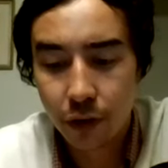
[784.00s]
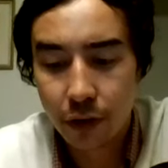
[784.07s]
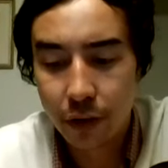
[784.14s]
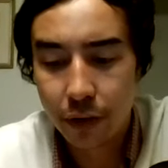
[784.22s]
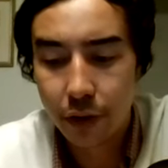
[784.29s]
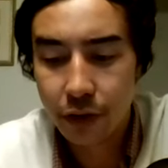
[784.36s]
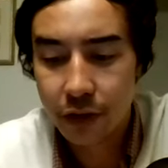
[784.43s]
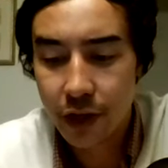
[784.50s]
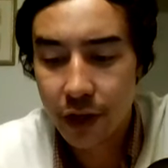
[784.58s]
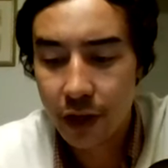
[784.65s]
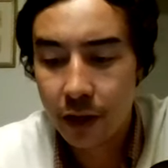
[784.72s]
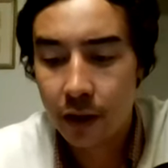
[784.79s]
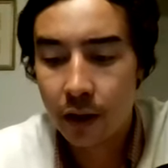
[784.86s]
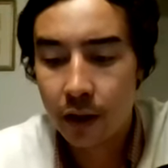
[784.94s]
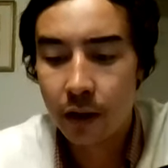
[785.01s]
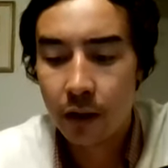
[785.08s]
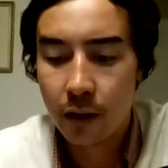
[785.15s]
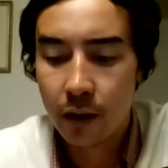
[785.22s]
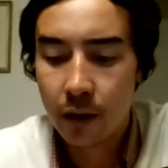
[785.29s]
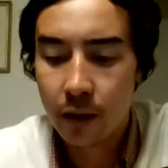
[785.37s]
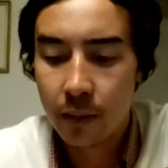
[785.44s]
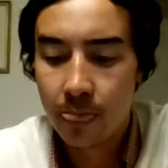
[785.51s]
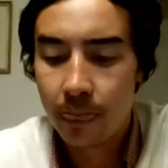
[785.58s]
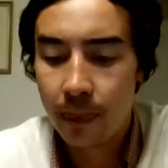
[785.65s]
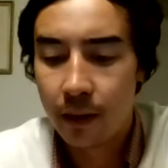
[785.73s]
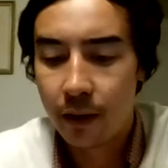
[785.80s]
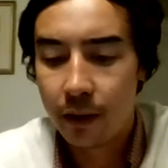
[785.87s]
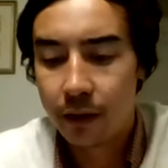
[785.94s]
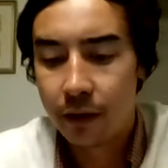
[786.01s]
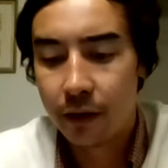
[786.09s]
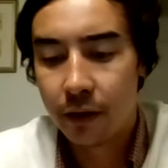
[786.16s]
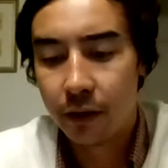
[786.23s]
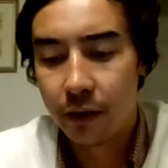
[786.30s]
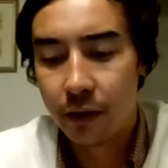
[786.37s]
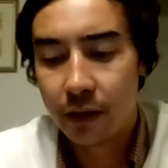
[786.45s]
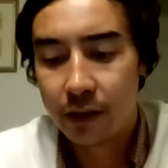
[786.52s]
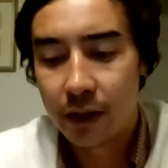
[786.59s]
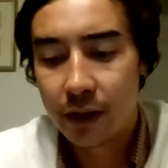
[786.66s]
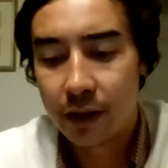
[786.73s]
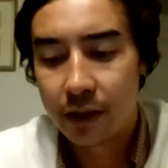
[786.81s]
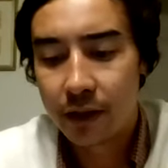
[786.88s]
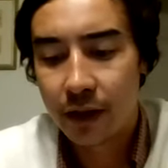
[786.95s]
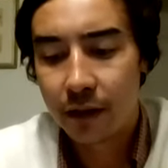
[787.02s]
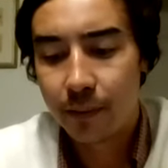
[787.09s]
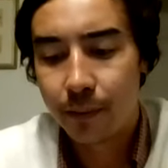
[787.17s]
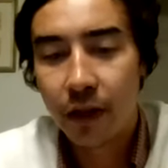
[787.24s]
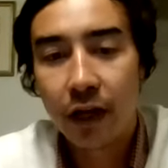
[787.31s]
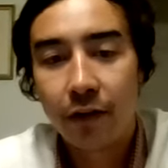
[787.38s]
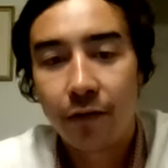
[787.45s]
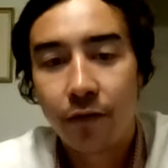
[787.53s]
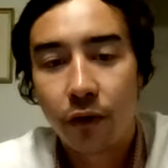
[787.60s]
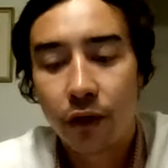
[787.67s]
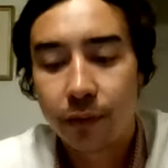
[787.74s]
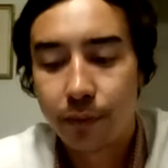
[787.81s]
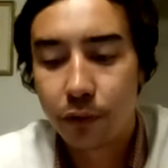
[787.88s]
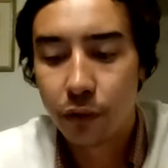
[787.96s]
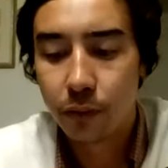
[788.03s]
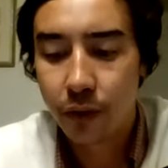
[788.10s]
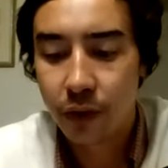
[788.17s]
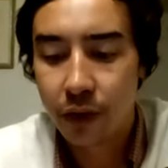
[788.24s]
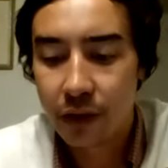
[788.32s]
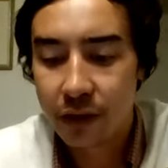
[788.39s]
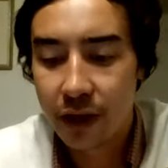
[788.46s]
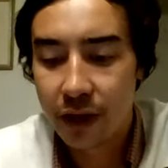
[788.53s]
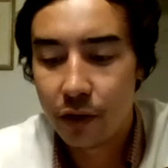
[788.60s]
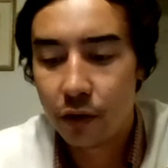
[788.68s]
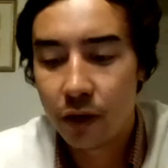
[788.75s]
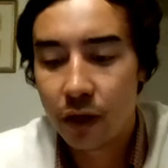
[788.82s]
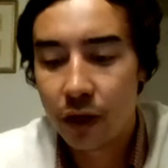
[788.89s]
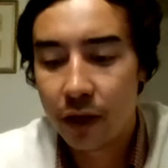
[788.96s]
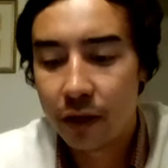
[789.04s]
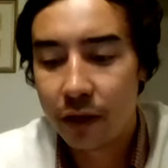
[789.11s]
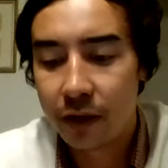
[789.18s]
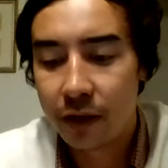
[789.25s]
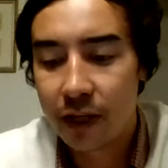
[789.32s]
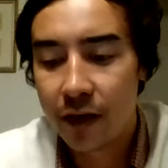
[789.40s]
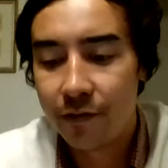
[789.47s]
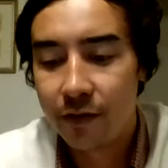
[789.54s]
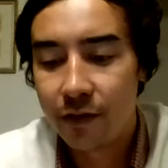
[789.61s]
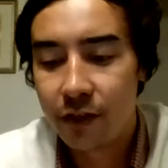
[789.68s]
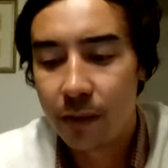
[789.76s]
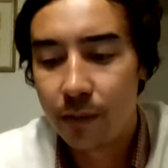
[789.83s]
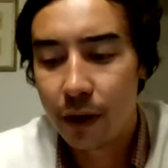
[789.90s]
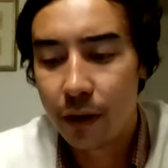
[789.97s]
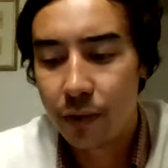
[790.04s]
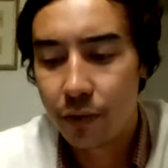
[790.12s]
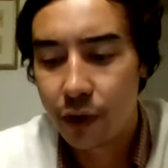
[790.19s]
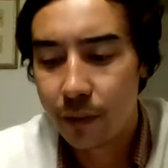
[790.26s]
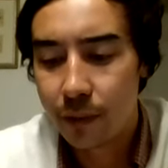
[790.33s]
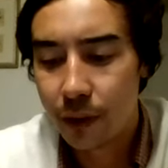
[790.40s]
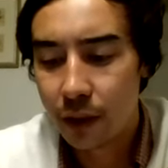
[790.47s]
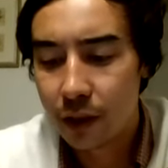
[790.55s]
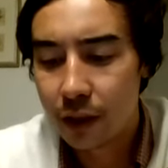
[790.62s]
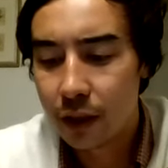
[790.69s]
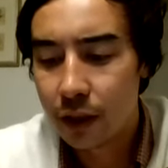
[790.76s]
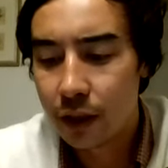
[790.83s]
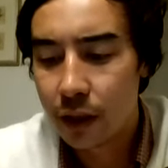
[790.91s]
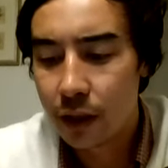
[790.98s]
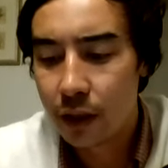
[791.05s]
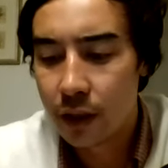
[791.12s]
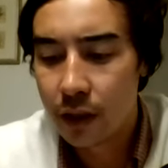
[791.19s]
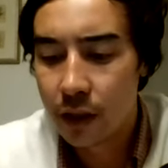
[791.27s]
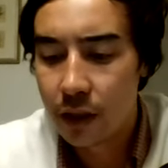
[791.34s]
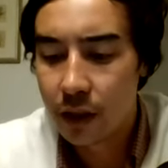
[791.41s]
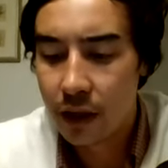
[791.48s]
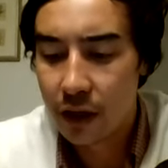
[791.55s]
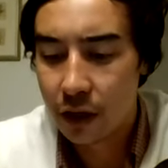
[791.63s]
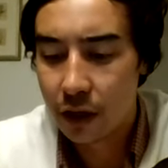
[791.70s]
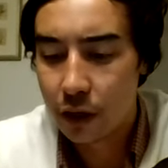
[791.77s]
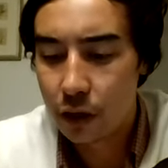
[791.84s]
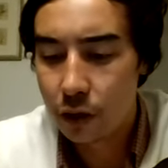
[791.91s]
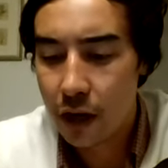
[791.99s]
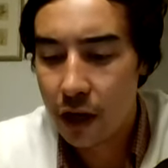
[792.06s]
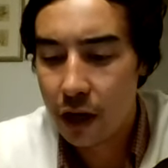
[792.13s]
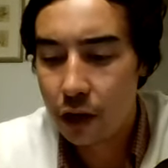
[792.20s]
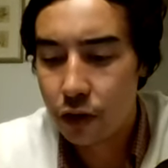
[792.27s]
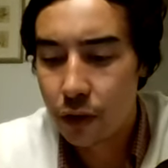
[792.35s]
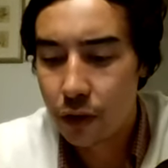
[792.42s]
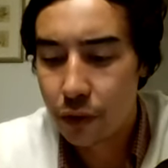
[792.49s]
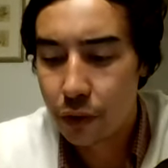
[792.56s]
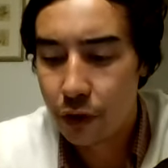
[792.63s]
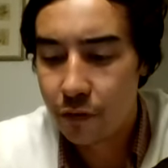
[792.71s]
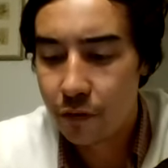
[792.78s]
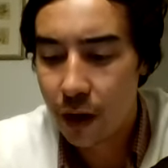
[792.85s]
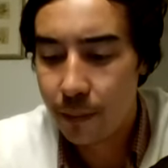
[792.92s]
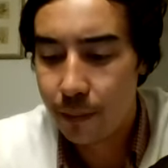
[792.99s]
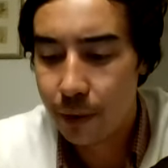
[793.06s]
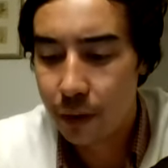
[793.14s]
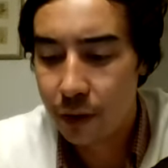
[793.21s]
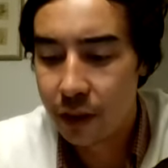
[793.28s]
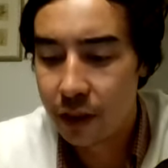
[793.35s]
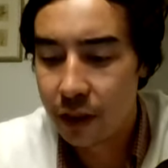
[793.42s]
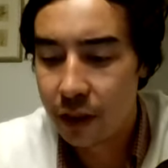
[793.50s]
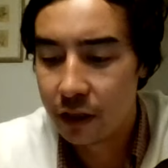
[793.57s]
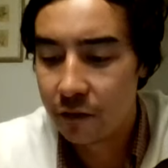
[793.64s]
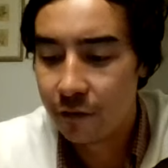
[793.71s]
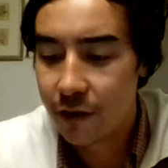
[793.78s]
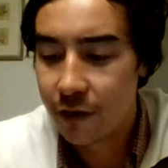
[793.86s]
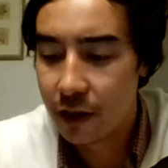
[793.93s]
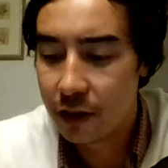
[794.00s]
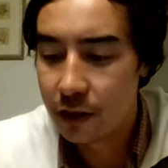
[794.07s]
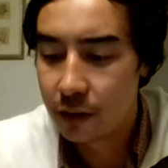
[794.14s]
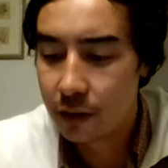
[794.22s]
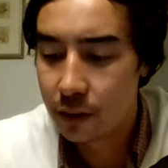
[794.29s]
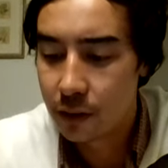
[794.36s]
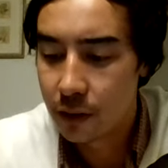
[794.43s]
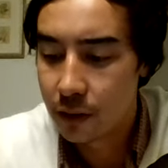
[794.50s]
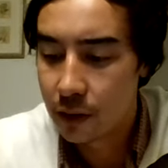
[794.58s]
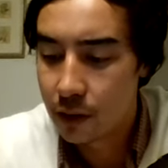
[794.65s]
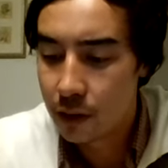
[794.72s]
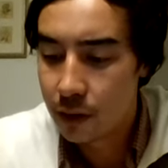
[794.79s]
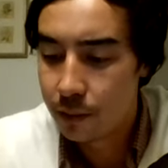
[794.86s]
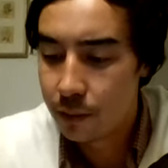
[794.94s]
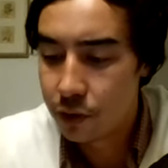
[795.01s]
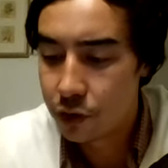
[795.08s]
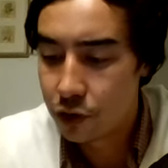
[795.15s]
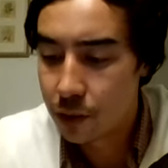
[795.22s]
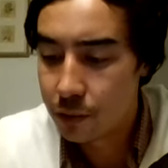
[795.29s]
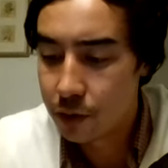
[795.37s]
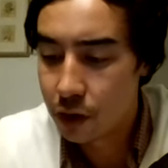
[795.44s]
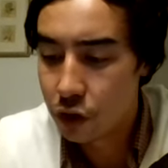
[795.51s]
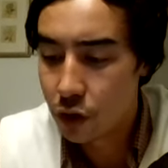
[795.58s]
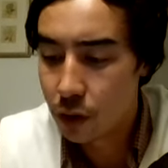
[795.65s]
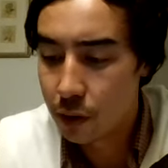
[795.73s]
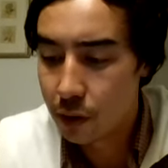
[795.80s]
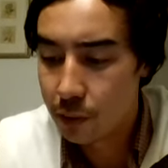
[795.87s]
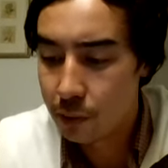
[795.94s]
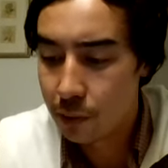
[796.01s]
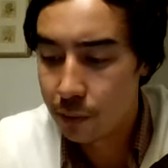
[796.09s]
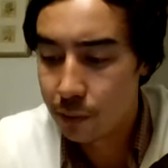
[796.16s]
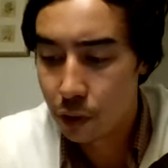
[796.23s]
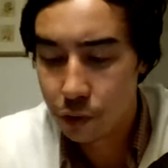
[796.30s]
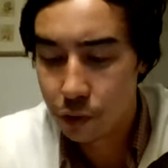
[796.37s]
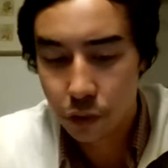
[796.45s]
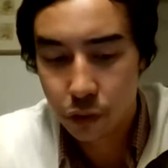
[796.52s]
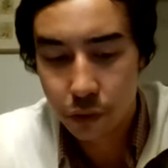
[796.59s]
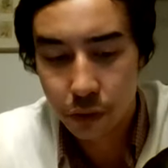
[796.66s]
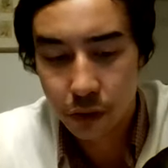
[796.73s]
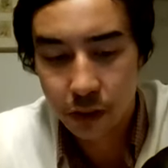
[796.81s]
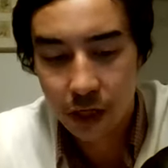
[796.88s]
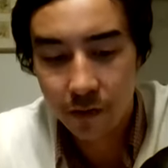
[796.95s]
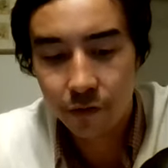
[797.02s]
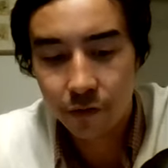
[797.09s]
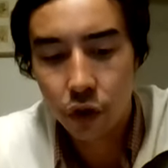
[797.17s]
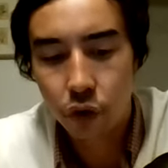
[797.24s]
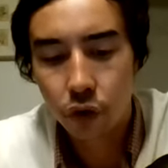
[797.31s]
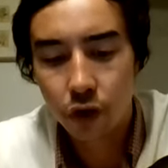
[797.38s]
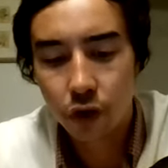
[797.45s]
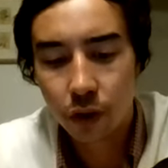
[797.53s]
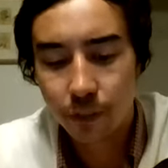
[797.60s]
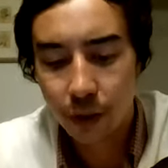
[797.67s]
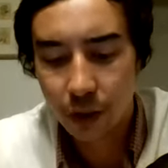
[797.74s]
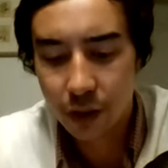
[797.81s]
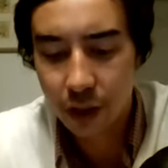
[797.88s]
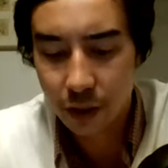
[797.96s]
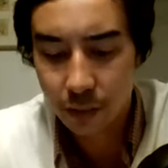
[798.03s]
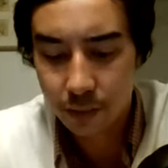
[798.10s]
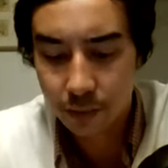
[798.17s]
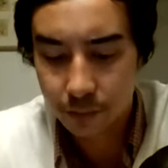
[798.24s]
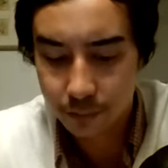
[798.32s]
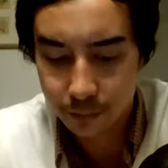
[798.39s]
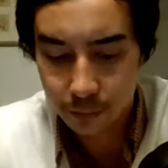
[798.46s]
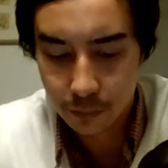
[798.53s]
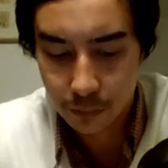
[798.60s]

blueprint Thursday. The he says that the plan for his blueprint is that it'll cut the deficit by three billion, include 835 billion in defense prescription drug related proposals would save 200 billion